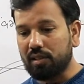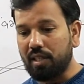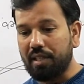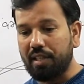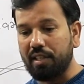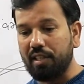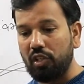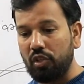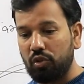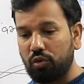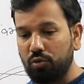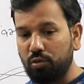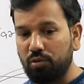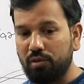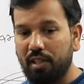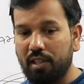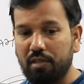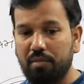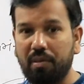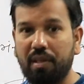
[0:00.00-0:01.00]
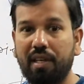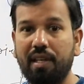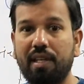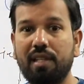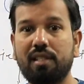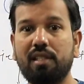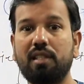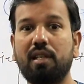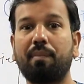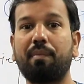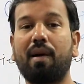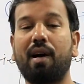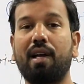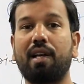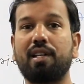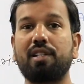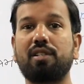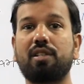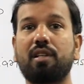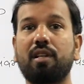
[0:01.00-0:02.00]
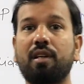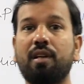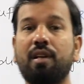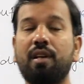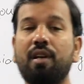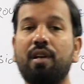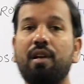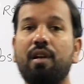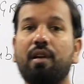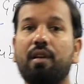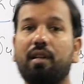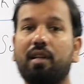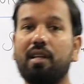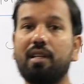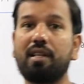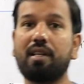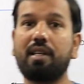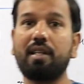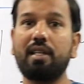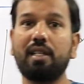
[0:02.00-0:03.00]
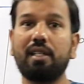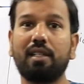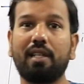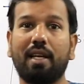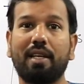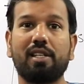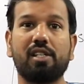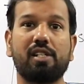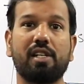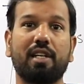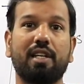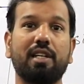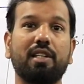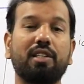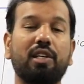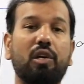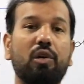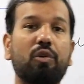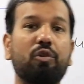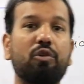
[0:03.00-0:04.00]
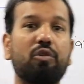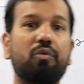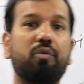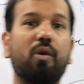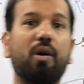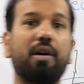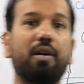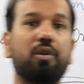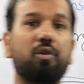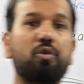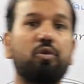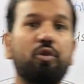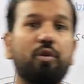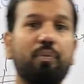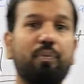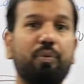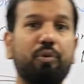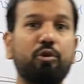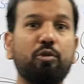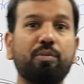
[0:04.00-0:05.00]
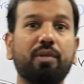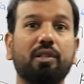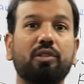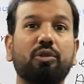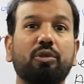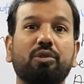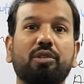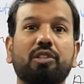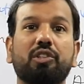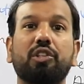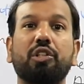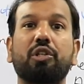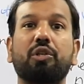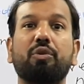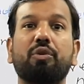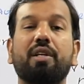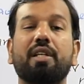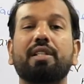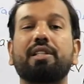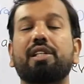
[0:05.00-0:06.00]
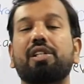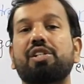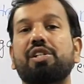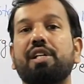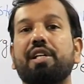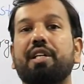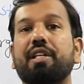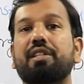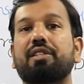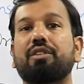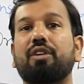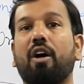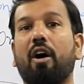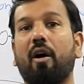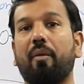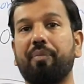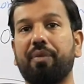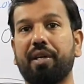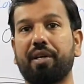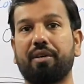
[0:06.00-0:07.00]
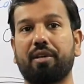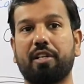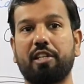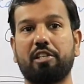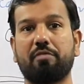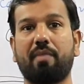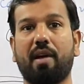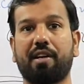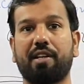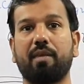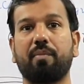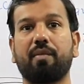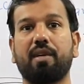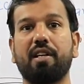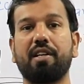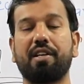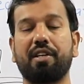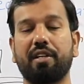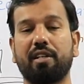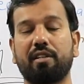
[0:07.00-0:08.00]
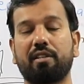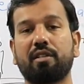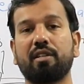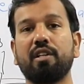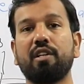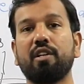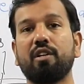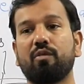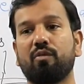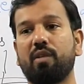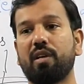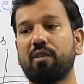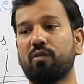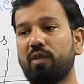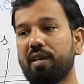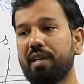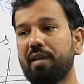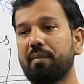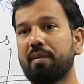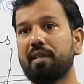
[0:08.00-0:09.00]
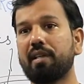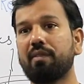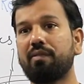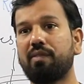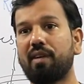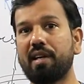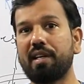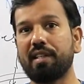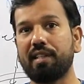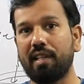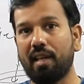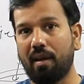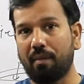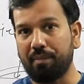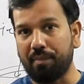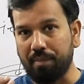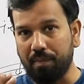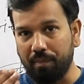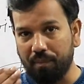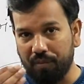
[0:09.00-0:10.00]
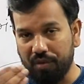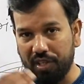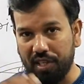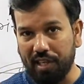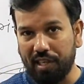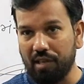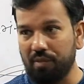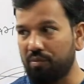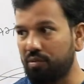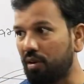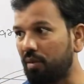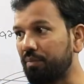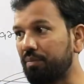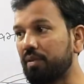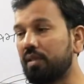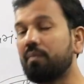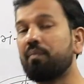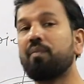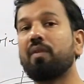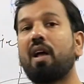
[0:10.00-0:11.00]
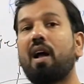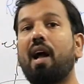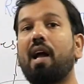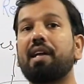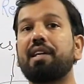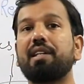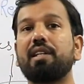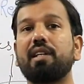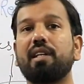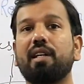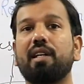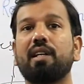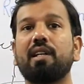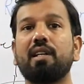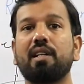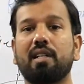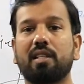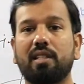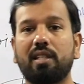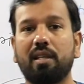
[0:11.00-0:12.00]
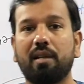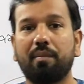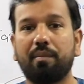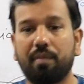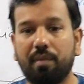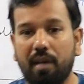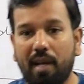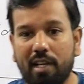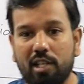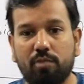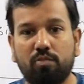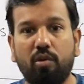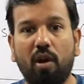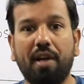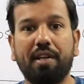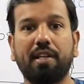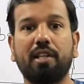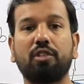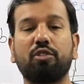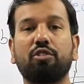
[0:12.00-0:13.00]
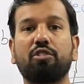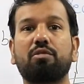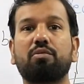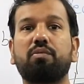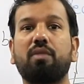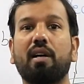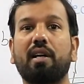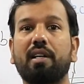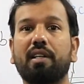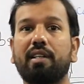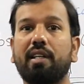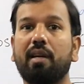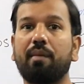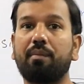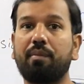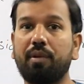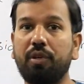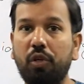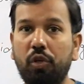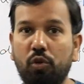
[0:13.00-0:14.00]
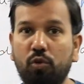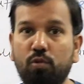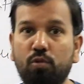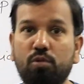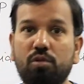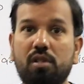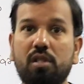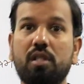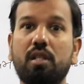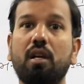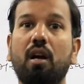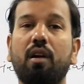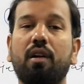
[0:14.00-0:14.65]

certain issues has been raised in the past countries has taken the loan for to improve the social security status of their respective countries, but whatever the fund they have taken from IDA, they exploited those funds, they used,